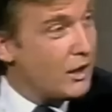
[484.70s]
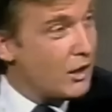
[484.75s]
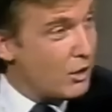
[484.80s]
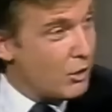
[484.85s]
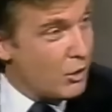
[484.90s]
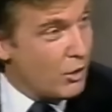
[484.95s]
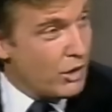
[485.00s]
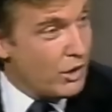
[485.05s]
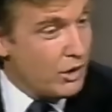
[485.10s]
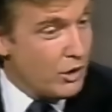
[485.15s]
and
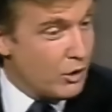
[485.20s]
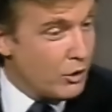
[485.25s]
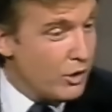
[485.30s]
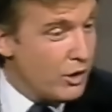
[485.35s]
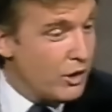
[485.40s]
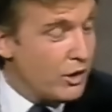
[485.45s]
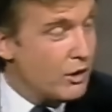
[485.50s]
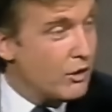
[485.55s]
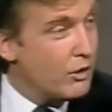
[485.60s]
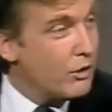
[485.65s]
according you're
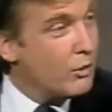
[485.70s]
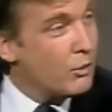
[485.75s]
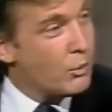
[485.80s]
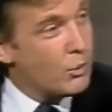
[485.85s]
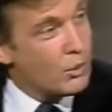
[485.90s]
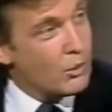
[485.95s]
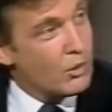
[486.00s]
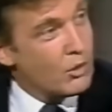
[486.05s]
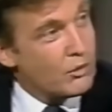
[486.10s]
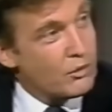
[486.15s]
here, and
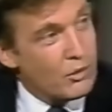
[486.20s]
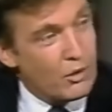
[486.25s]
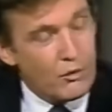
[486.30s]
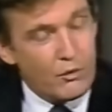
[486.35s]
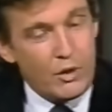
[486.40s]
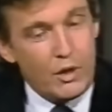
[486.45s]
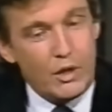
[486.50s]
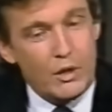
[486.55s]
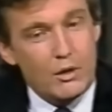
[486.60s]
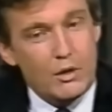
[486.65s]
we're all sort
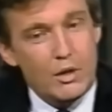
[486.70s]
of here.